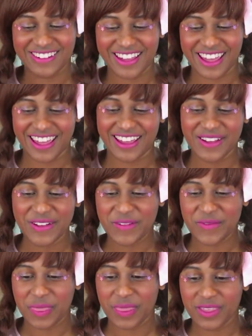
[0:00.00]
Okay.
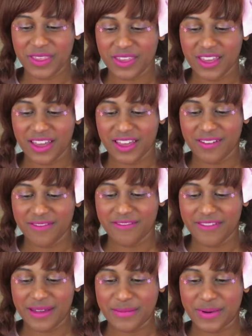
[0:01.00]

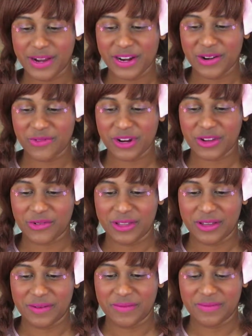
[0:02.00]
Vampire
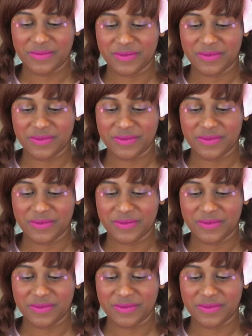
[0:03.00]
Requiem.